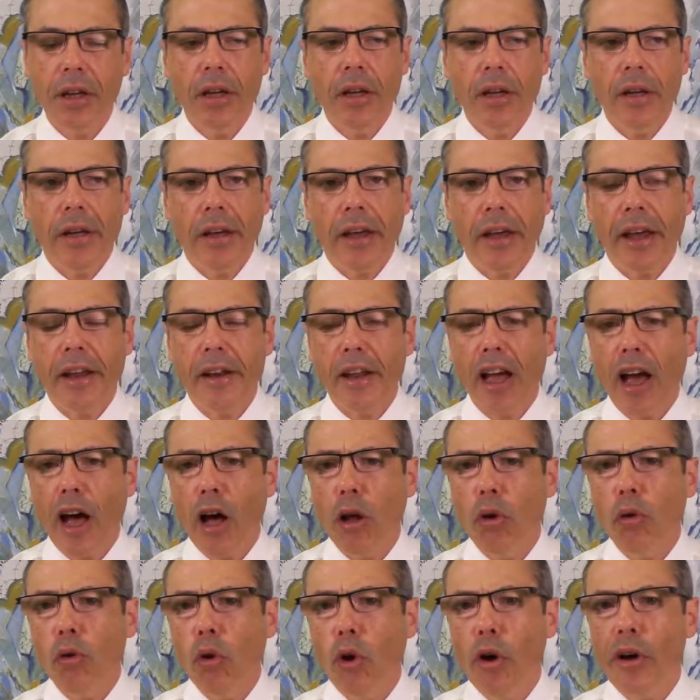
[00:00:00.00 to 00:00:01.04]
and how
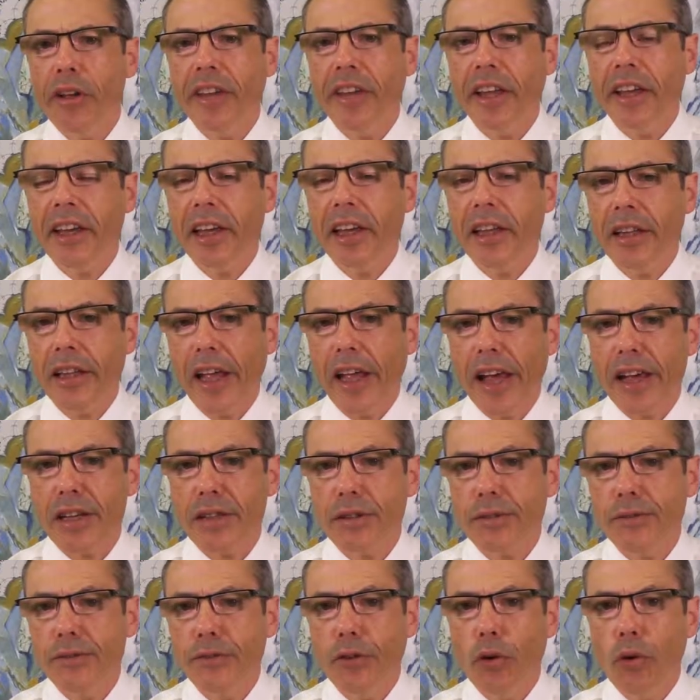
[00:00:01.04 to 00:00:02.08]
long they can last
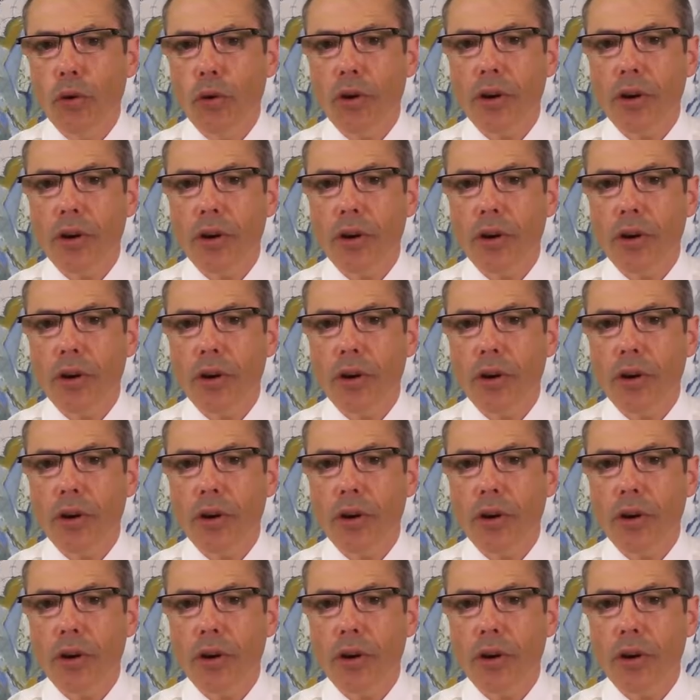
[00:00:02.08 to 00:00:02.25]
for